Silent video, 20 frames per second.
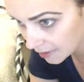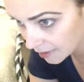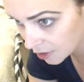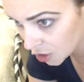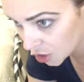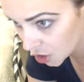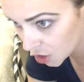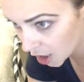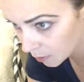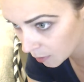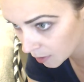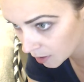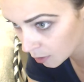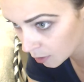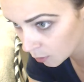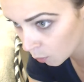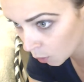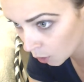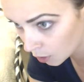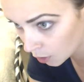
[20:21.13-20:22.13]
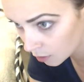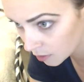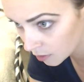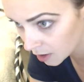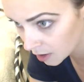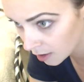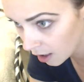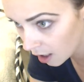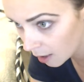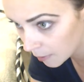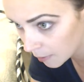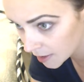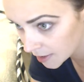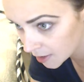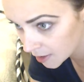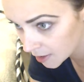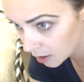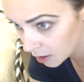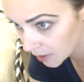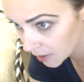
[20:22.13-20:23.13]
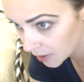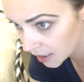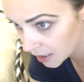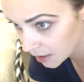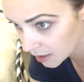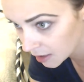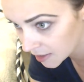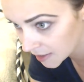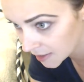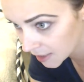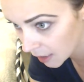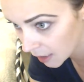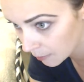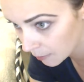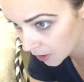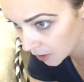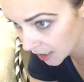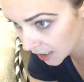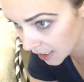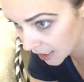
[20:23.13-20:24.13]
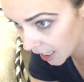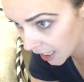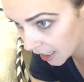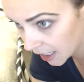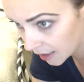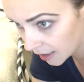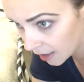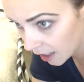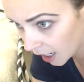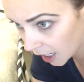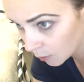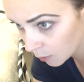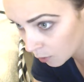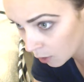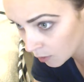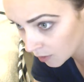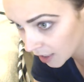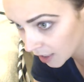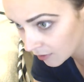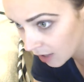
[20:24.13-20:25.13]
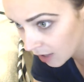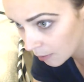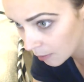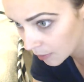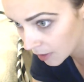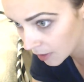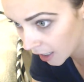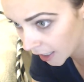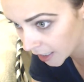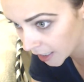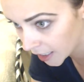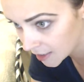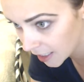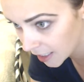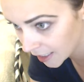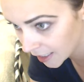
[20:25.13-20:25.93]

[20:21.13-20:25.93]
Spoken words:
to share with the world. The comments are being stubborn again. I won't give up, guys. I